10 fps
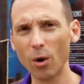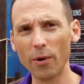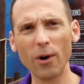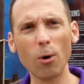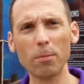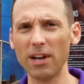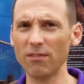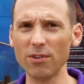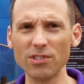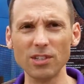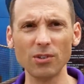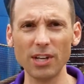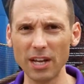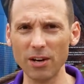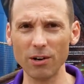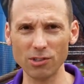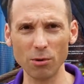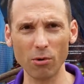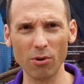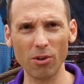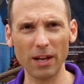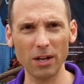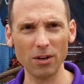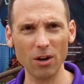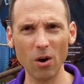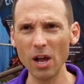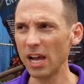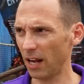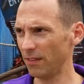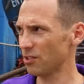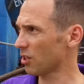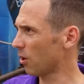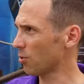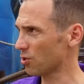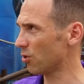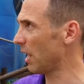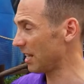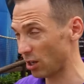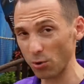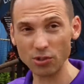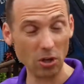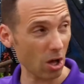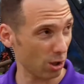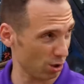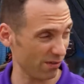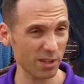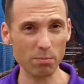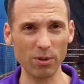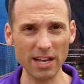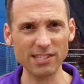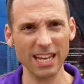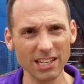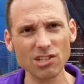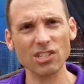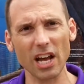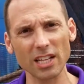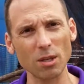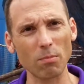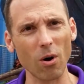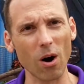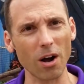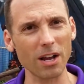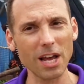We're open every single day here at SeaWorld Orlando, and this coaster, it goes all over the place inside the park,